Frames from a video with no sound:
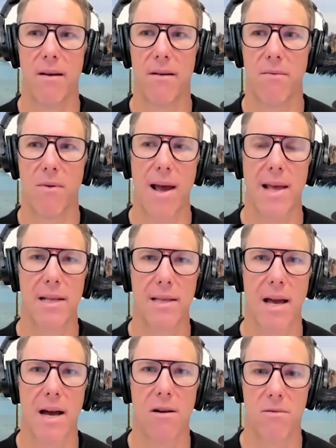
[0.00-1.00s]
write it
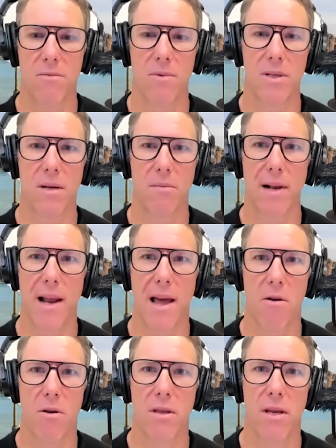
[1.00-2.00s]
down with some
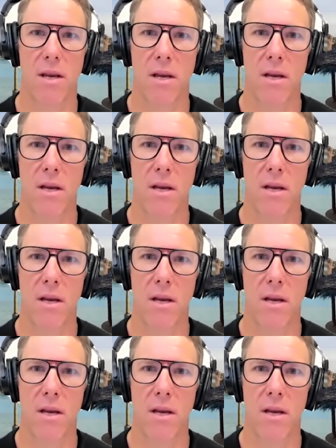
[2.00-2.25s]
clarity,